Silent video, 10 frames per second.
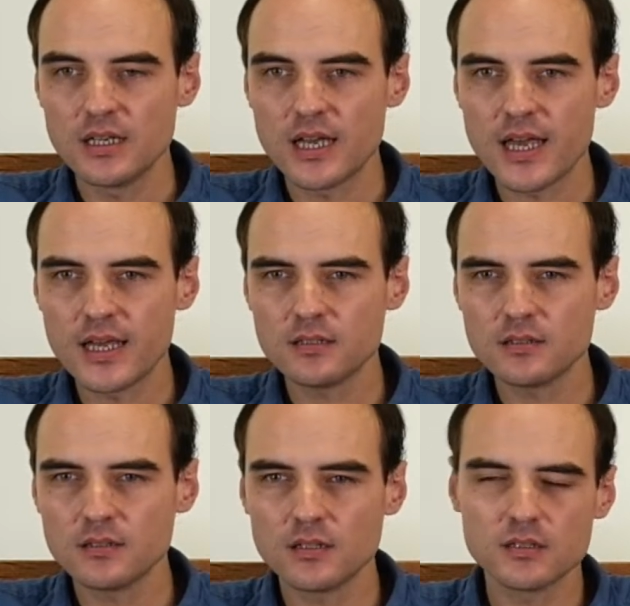
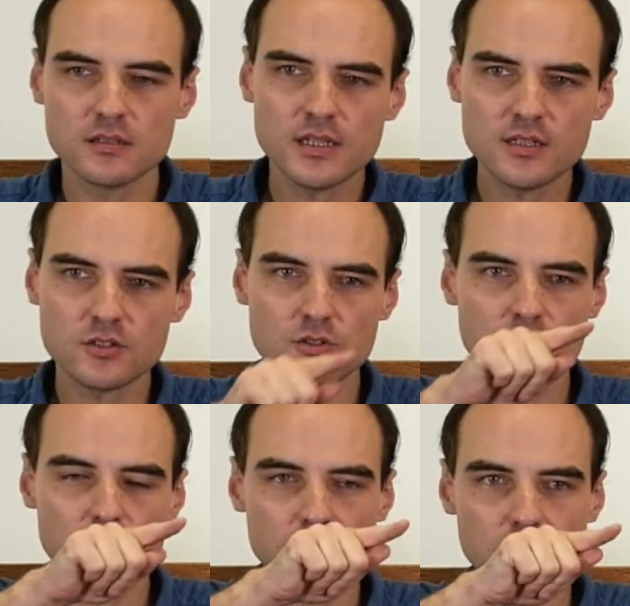And on this,
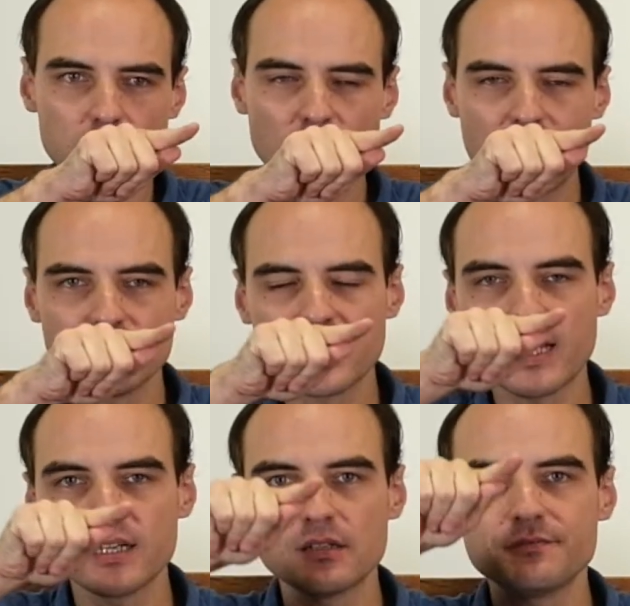you have a
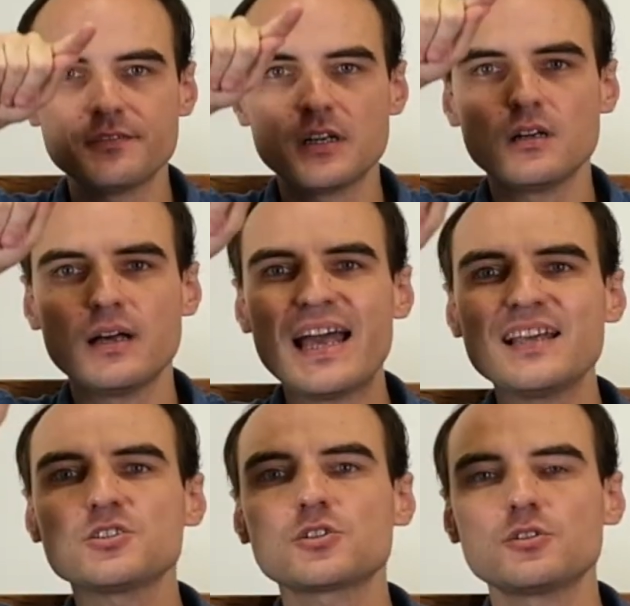kind of
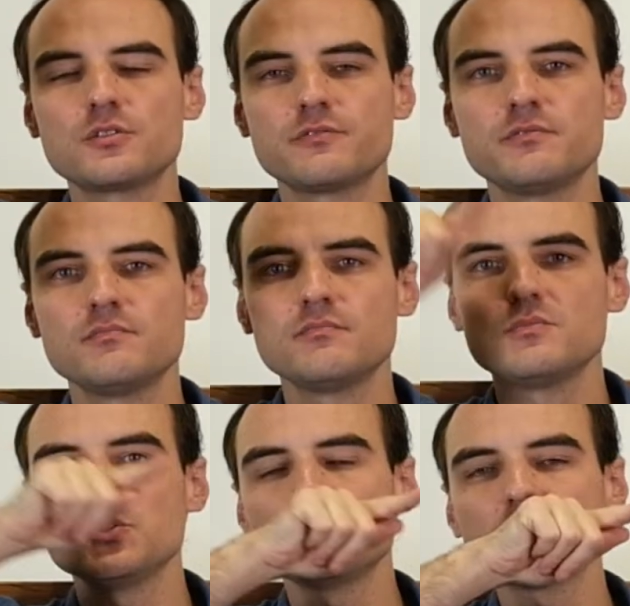S-curve,
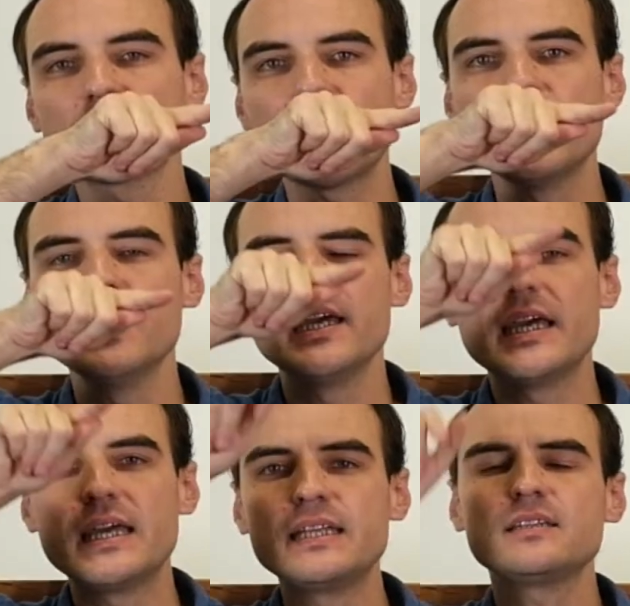you could say,
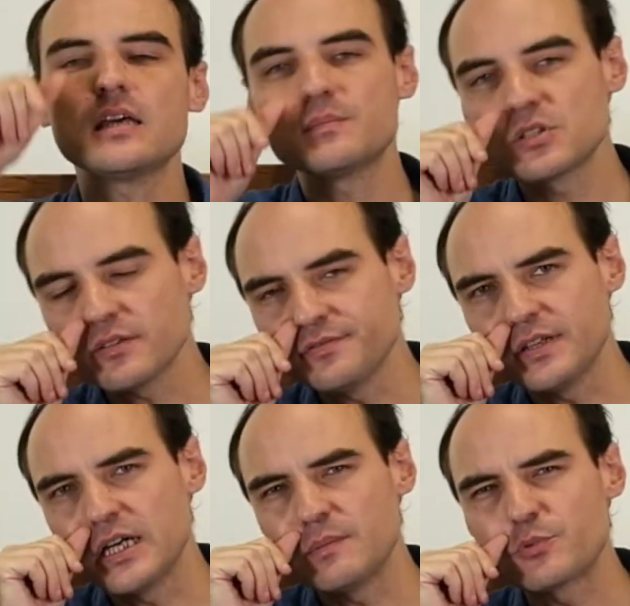in terms of
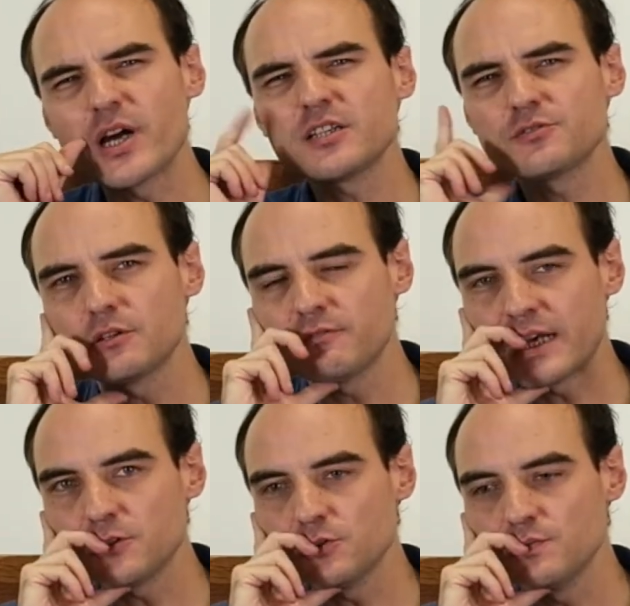price for
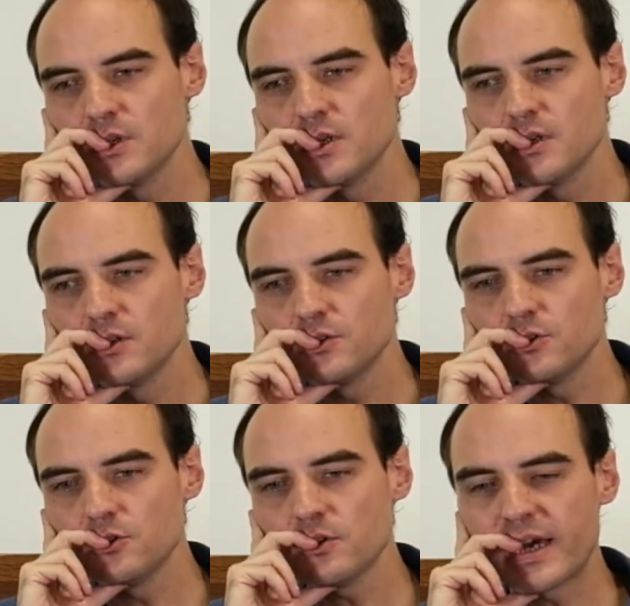value. You
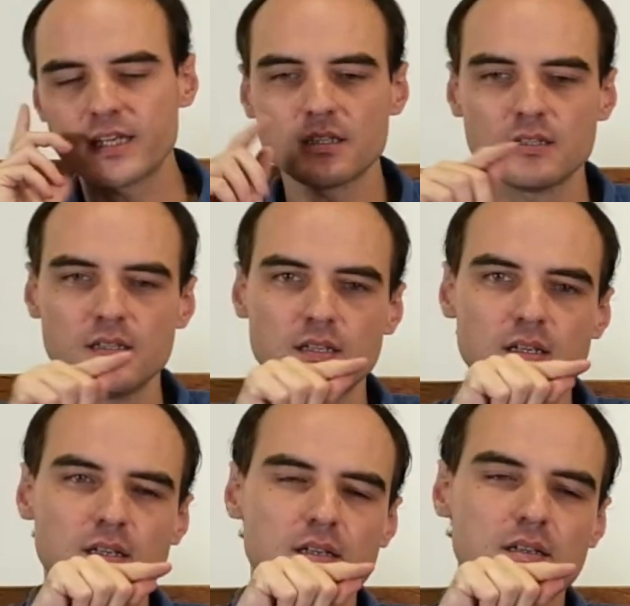know, like
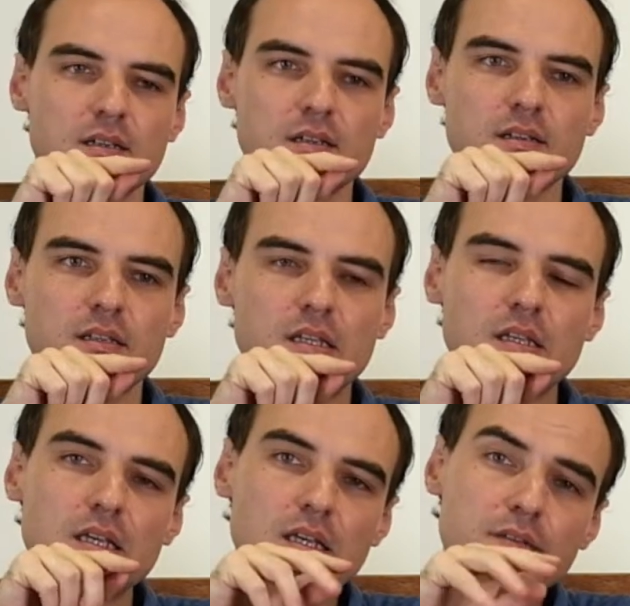
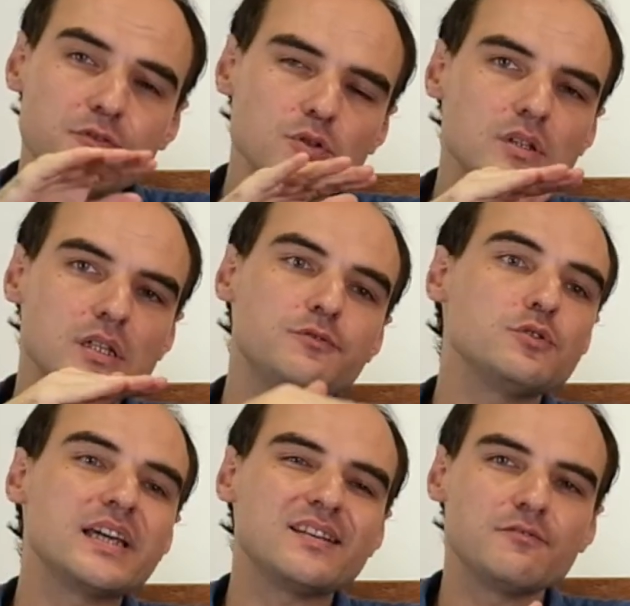if you
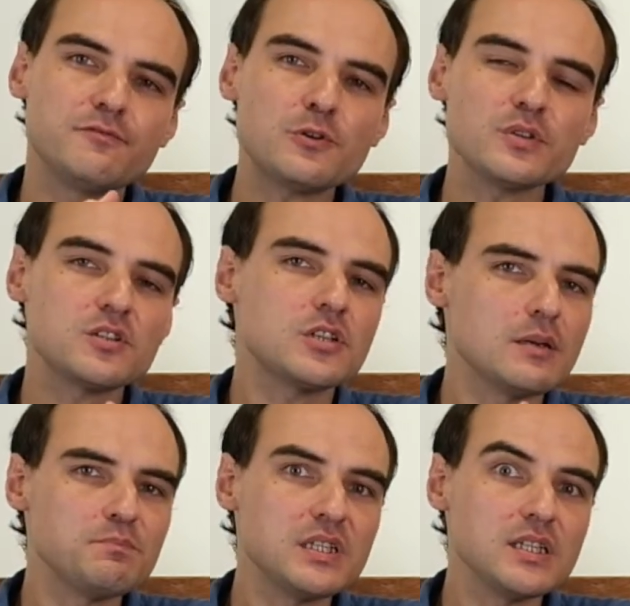get very
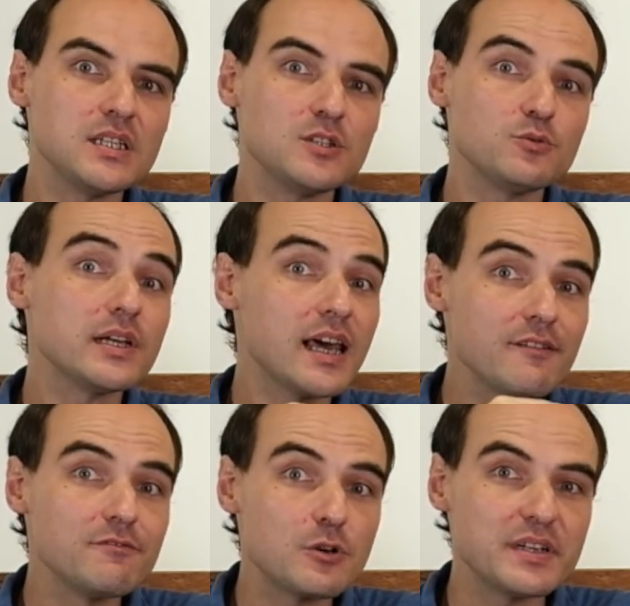cheap tea, you will
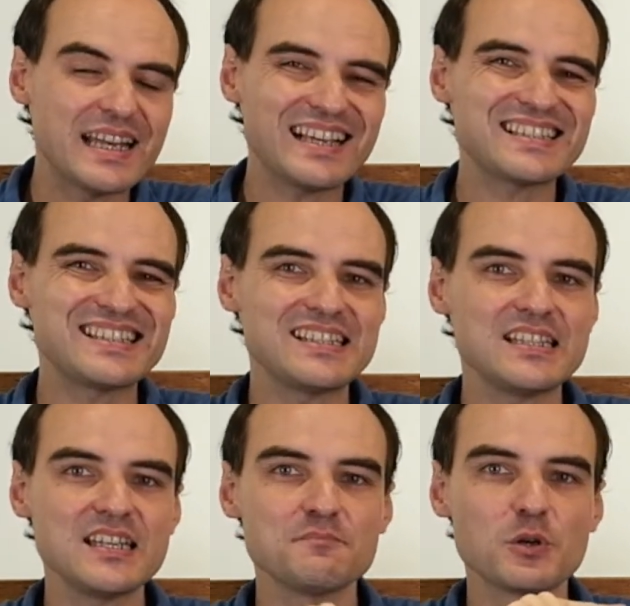have very nasty
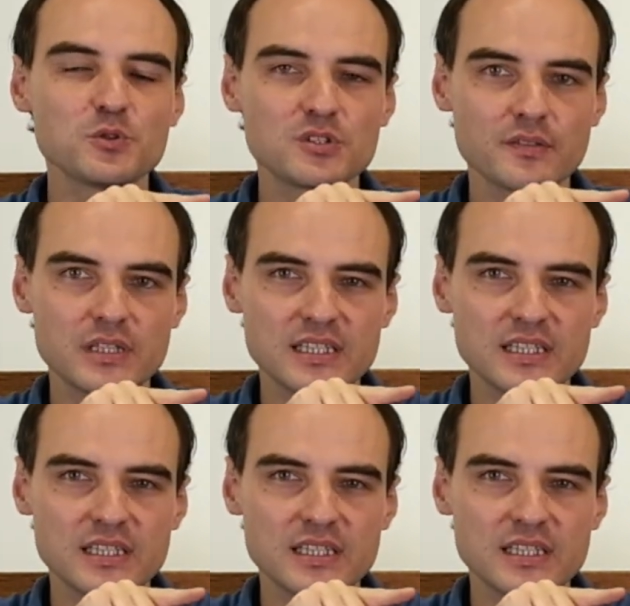tea most of the